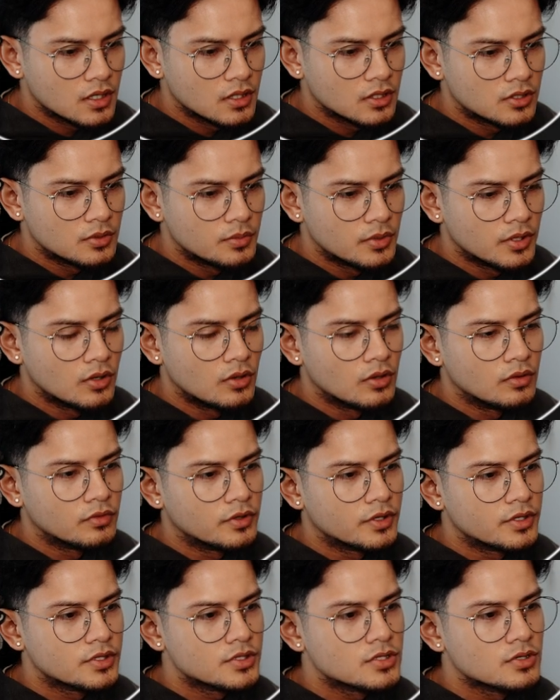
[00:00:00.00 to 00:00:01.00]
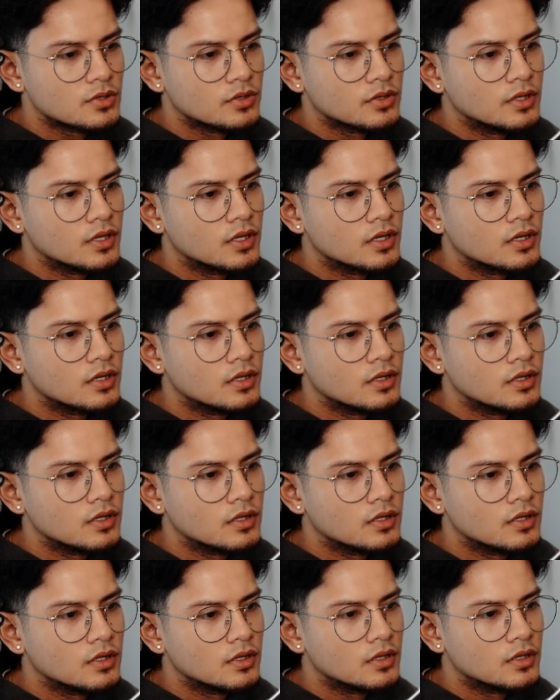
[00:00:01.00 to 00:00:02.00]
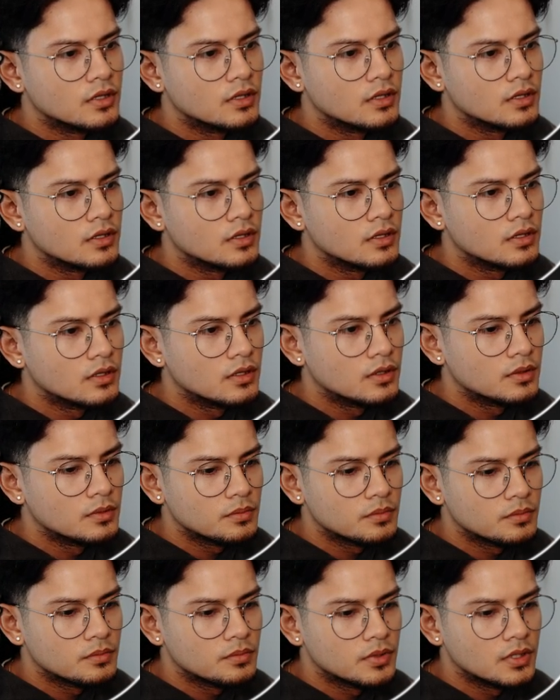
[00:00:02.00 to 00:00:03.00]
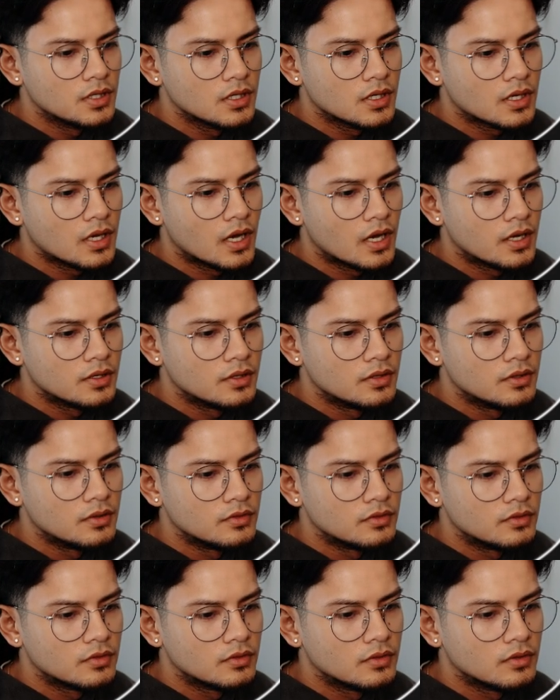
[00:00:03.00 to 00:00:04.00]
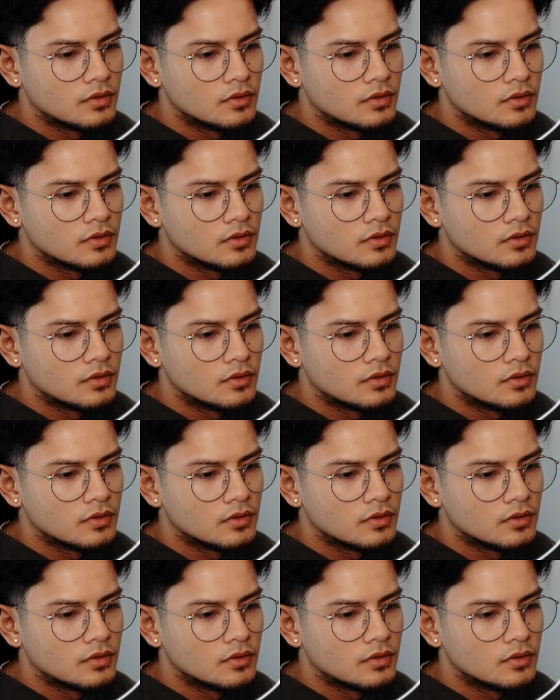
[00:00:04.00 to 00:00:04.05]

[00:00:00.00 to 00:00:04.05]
a little bit over so the peak kind of,